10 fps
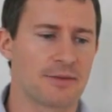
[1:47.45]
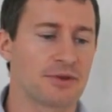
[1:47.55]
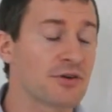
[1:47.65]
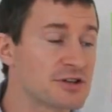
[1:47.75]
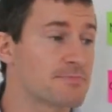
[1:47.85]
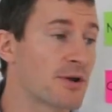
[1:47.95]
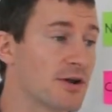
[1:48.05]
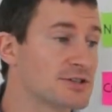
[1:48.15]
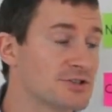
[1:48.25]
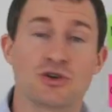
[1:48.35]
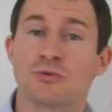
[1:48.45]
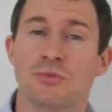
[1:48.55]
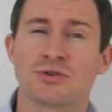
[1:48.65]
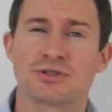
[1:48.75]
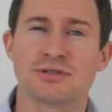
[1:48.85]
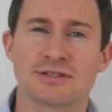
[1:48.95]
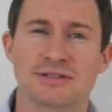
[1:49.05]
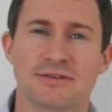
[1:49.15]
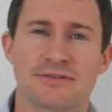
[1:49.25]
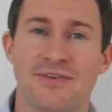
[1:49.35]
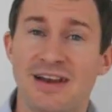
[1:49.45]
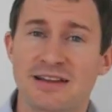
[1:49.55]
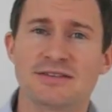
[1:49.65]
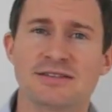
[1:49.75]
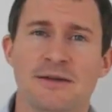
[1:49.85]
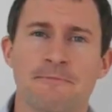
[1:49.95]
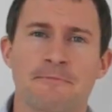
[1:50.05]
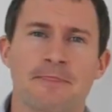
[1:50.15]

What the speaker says: you're experiencing new emotions and feelings,